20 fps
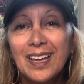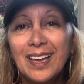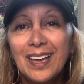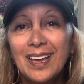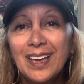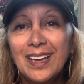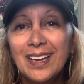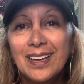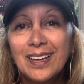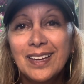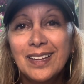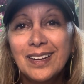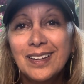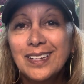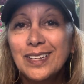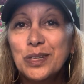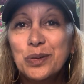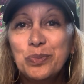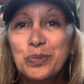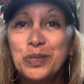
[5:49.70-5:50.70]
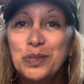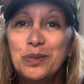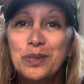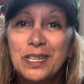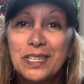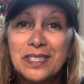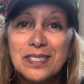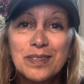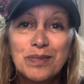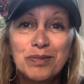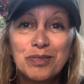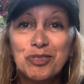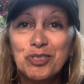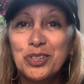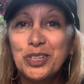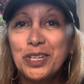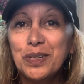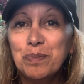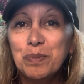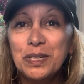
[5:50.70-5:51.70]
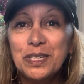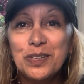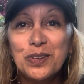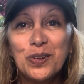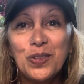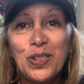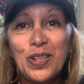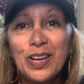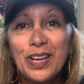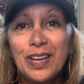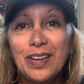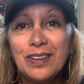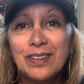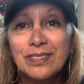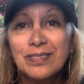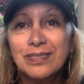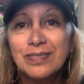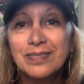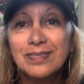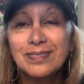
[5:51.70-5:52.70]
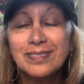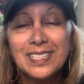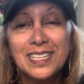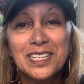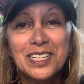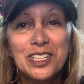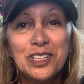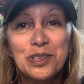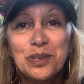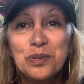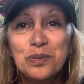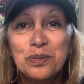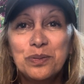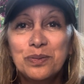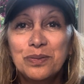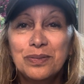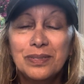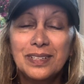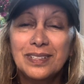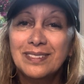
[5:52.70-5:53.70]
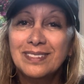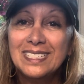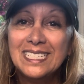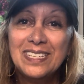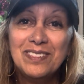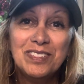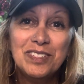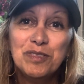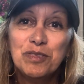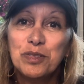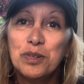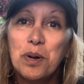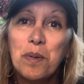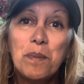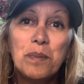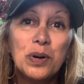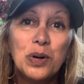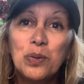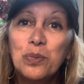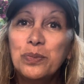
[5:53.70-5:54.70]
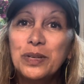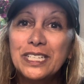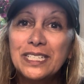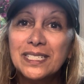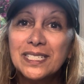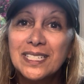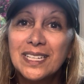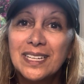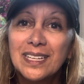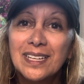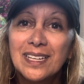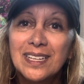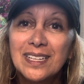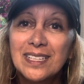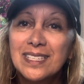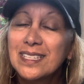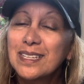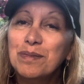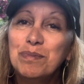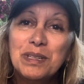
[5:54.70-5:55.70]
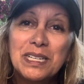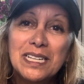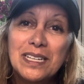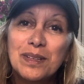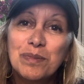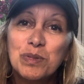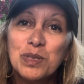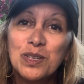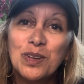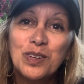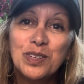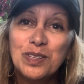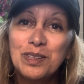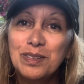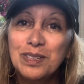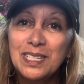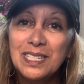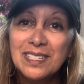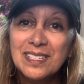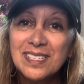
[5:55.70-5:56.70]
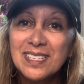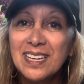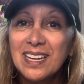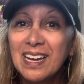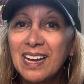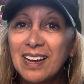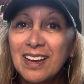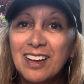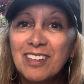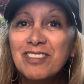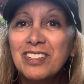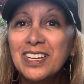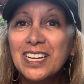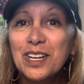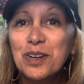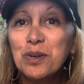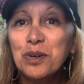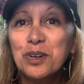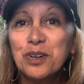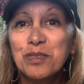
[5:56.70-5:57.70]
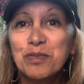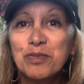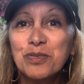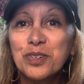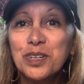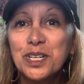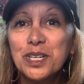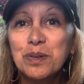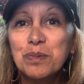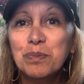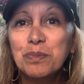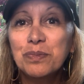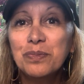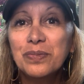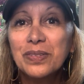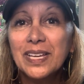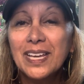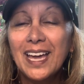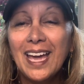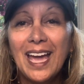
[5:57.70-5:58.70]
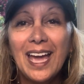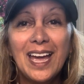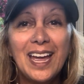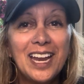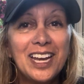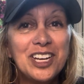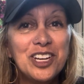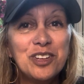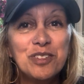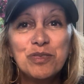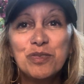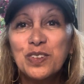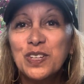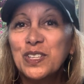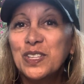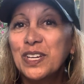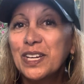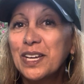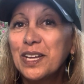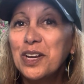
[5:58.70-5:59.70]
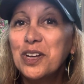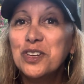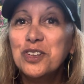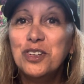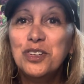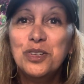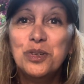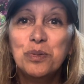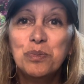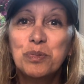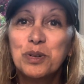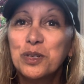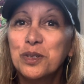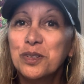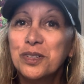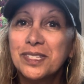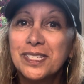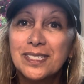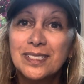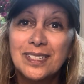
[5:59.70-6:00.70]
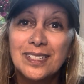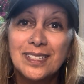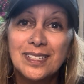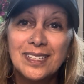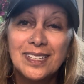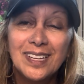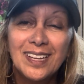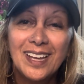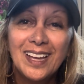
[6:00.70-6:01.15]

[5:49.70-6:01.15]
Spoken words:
And I hope you get some freedom in your life, you know, even for a moment. Sometimes all you need is a half an hour of freedom and you feel like a new person.